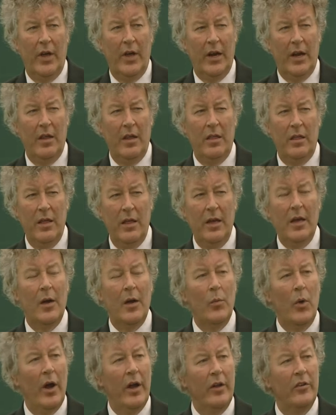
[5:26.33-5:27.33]
And I think
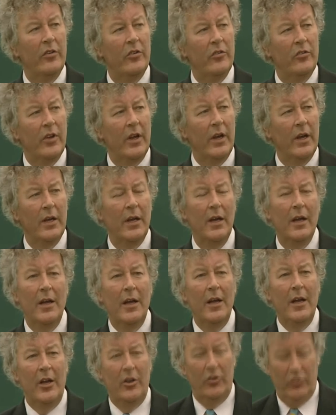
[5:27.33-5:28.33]
I'm right in saying
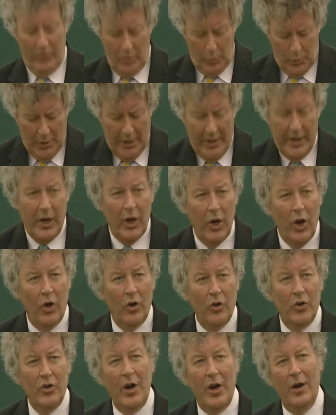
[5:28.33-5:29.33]
he still played in
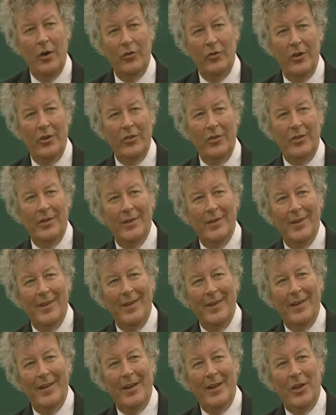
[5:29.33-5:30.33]
long trousers
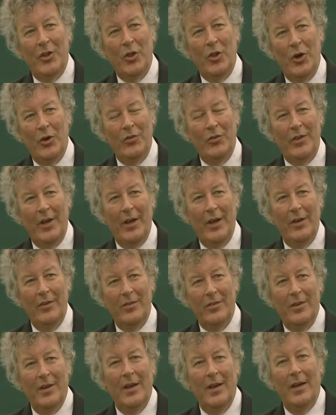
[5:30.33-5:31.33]
in those
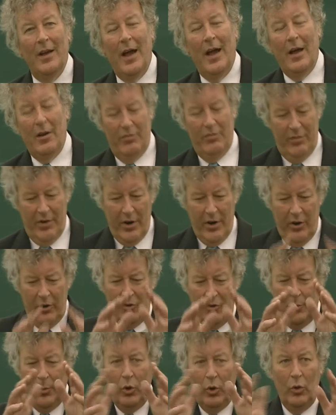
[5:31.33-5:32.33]
days, had a very
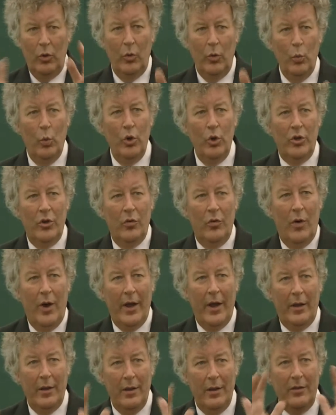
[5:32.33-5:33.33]
small wooden
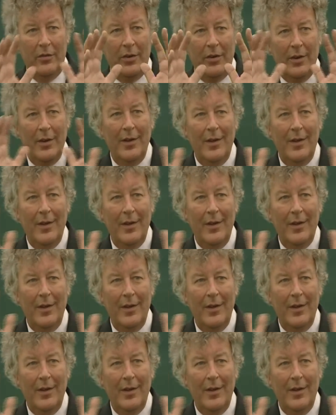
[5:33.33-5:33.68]
racket,